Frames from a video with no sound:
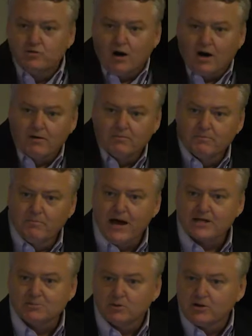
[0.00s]
our
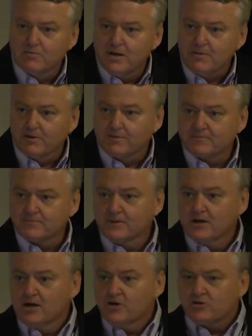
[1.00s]
maximum commitment.
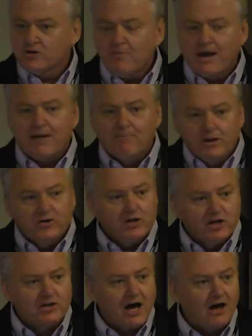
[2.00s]
So they'll make a
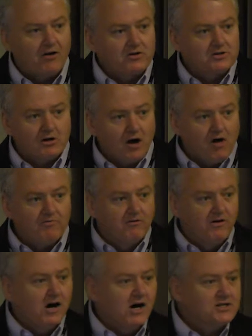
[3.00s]
billion dollars off of
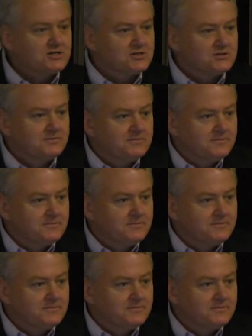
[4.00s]
us.